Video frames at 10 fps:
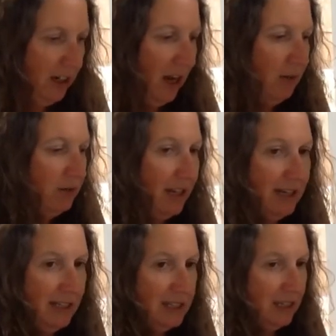I would
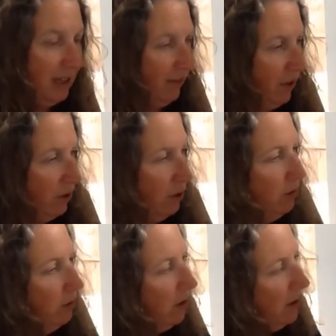then need to give
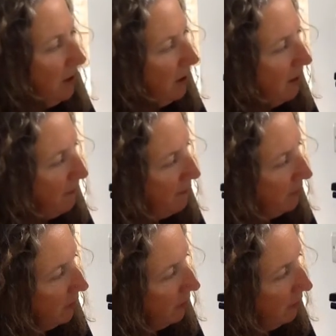her
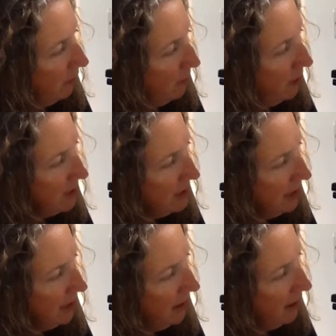a
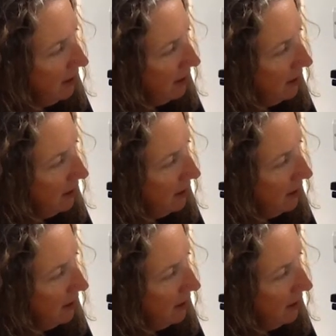body